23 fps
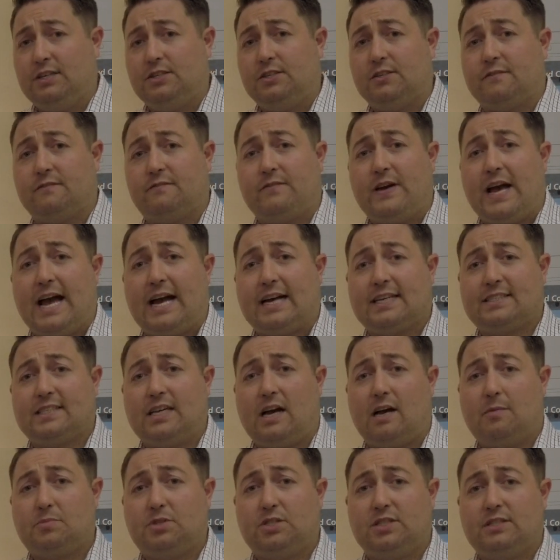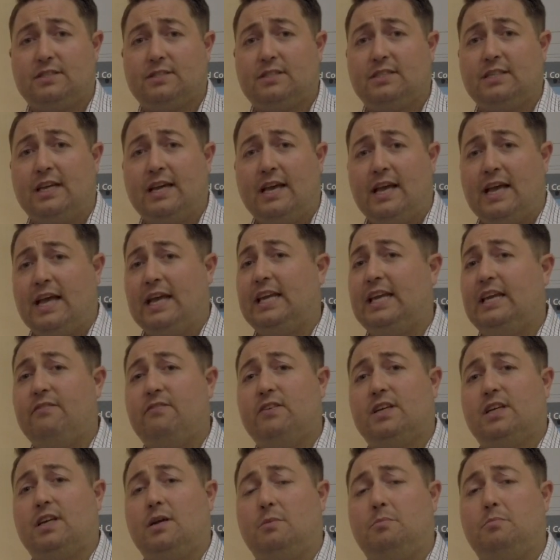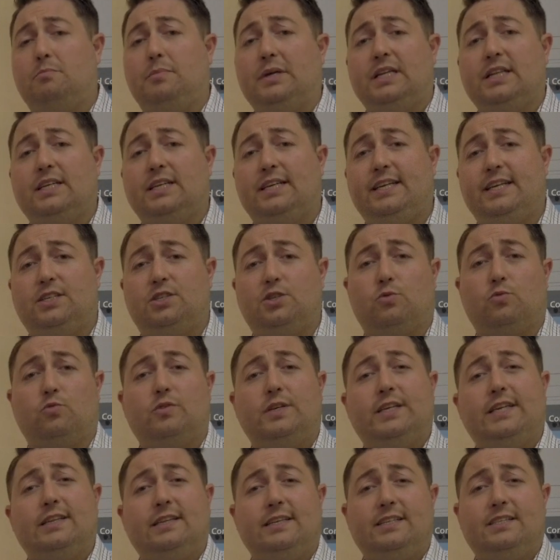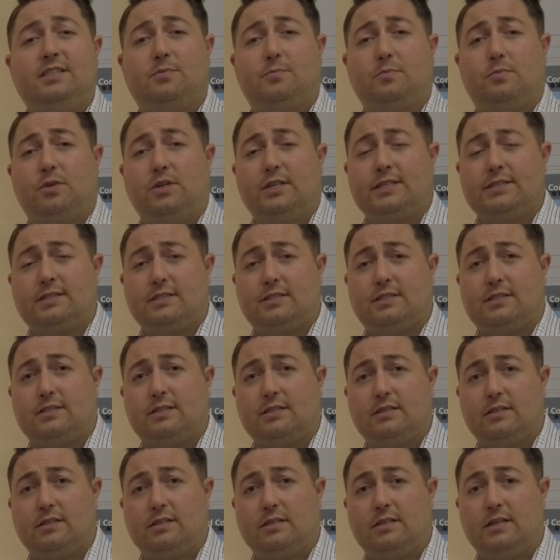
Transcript: your fax options, and even ability to release prints